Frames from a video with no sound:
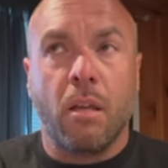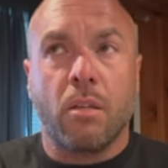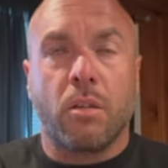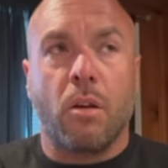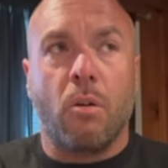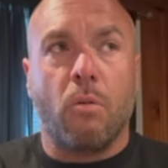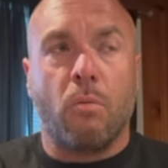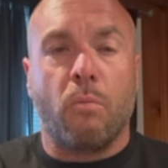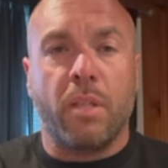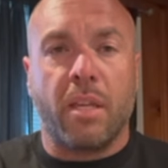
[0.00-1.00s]
So
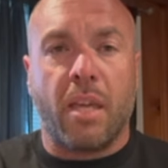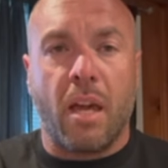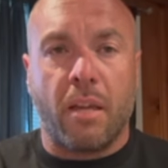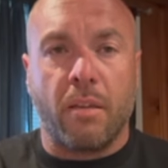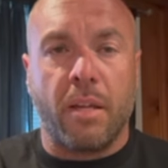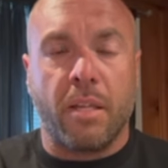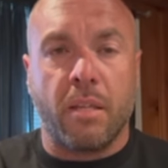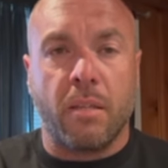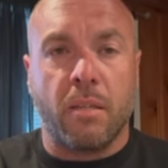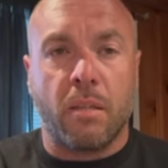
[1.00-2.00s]
with the
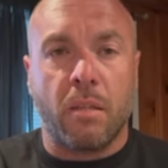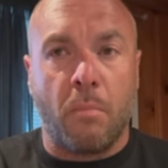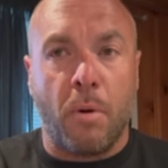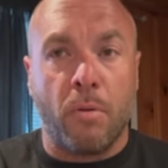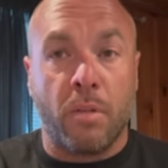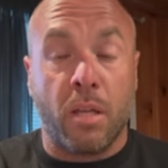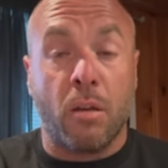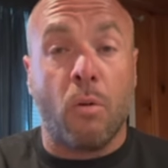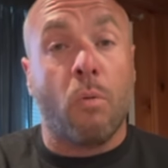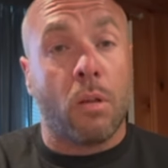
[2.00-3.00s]
calculations, the boat did
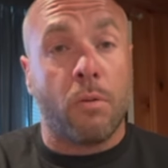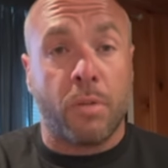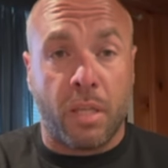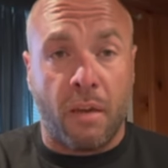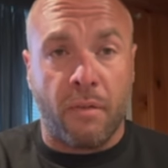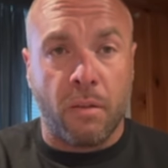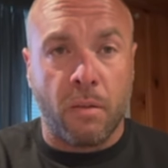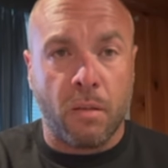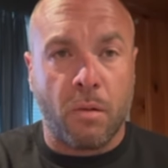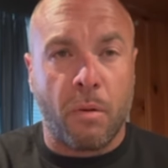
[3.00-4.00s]
go 107.
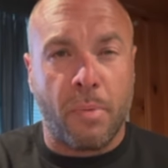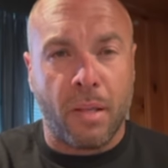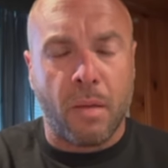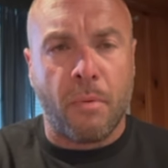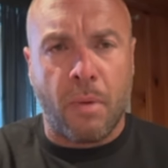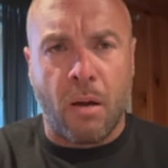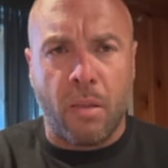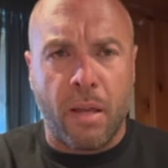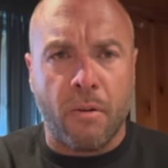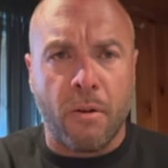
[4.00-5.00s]
So we picked up a mile
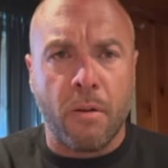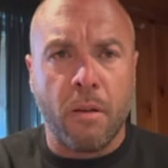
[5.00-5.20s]
an hour.